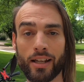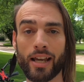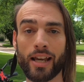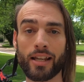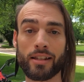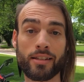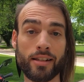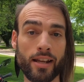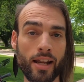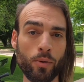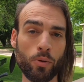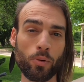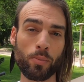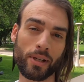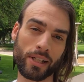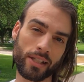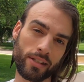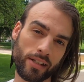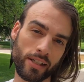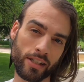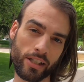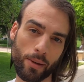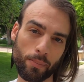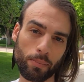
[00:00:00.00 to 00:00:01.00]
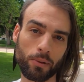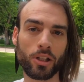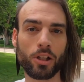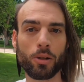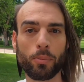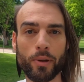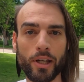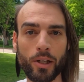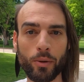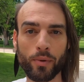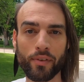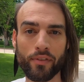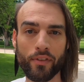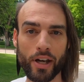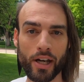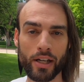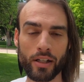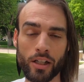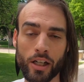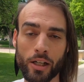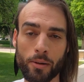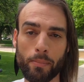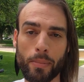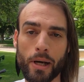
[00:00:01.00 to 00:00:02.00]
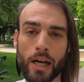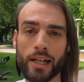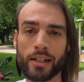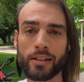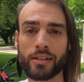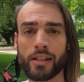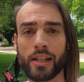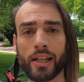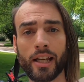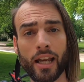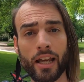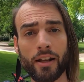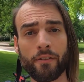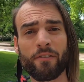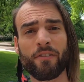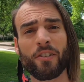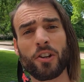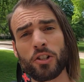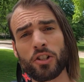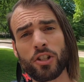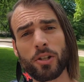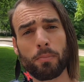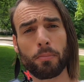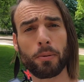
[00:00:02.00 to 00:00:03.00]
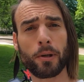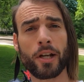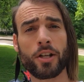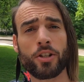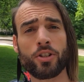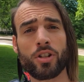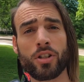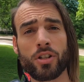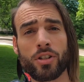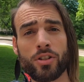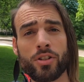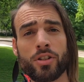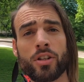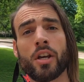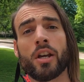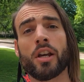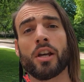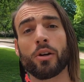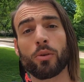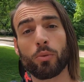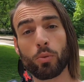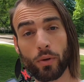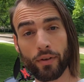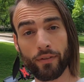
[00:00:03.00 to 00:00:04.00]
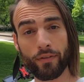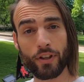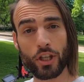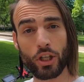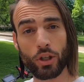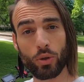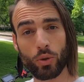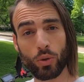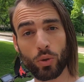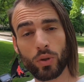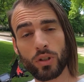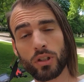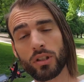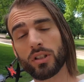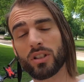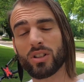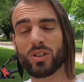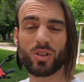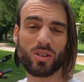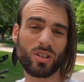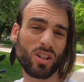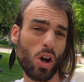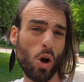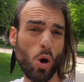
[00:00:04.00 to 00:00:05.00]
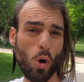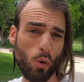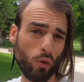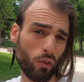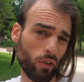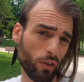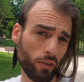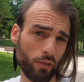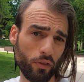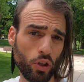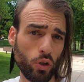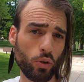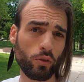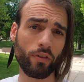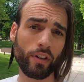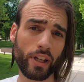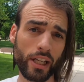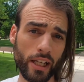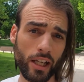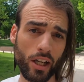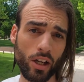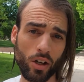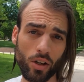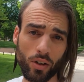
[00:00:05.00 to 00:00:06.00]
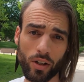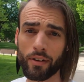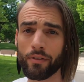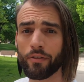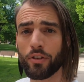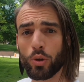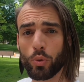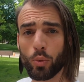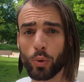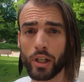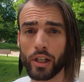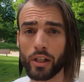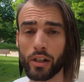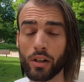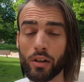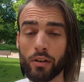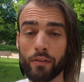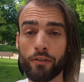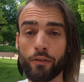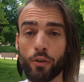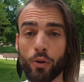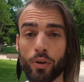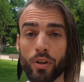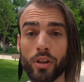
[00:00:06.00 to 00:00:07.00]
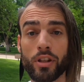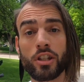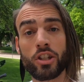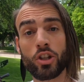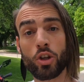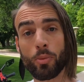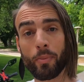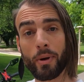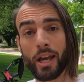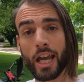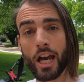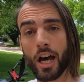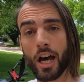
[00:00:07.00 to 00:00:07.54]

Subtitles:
and today we're mixing things up a little bit. We've got an unboxing and first impressions review, or overview video, if you will, for the YUME